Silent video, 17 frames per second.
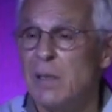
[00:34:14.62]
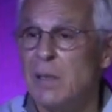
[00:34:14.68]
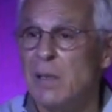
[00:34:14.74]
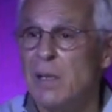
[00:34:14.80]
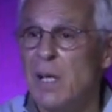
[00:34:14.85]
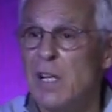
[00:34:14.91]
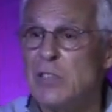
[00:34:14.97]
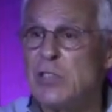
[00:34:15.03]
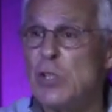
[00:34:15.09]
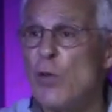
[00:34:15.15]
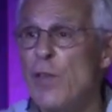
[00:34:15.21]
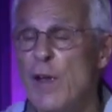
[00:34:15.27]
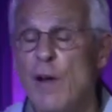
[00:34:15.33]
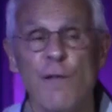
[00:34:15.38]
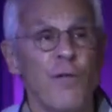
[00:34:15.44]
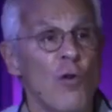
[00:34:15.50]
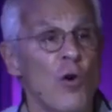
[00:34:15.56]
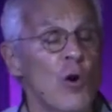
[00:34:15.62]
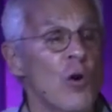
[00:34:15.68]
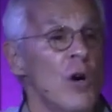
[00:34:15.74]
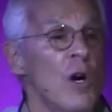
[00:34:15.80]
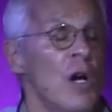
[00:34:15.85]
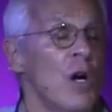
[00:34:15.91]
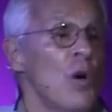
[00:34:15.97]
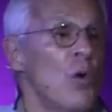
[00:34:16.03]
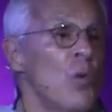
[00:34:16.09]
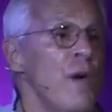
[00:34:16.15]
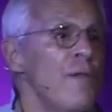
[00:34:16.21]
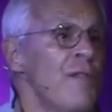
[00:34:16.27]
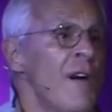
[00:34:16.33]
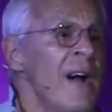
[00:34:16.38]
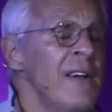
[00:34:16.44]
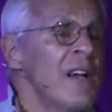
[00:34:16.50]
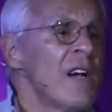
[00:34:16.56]
And so, therefore, we
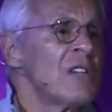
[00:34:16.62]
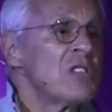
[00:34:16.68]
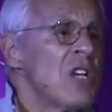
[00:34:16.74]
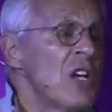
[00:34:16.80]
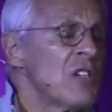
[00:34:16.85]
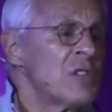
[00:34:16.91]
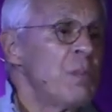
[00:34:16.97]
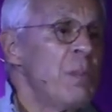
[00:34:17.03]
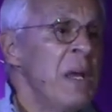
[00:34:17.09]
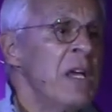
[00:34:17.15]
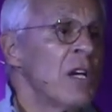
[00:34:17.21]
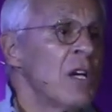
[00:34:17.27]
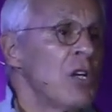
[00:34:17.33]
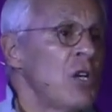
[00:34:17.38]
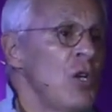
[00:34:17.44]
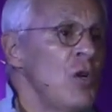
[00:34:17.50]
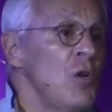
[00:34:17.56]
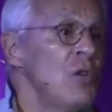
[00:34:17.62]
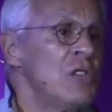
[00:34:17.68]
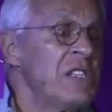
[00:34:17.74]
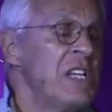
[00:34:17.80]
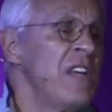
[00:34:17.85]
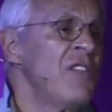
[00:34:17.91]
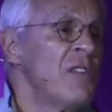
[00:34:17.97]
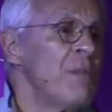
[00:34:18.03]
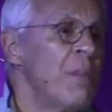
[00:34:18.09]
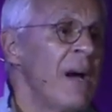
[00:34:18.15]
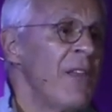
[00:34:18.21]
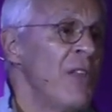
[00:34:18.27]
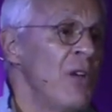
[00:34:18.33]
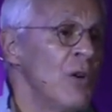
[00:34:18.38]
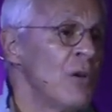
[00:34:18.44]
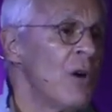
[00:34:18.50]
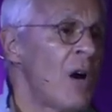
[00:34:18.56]
find ourselves being accused even by
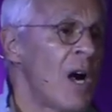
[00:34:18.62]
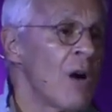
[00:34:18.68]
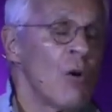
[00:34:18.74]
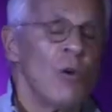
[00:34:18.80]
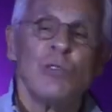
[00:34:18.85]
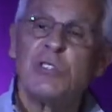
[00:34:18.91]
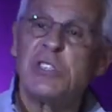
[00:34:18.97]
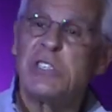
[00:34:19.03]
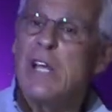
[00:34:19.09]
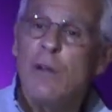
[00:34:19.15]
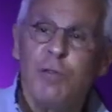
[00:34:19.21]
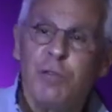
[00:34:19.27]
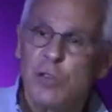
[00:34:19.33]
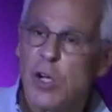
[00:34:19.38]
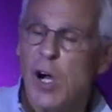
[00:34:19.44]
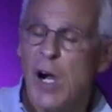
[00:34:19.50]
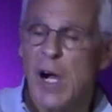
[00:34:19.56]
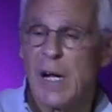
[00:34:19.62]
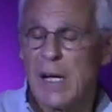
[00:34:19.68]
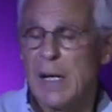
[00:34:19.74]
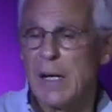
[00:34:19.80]
the, our own self talk.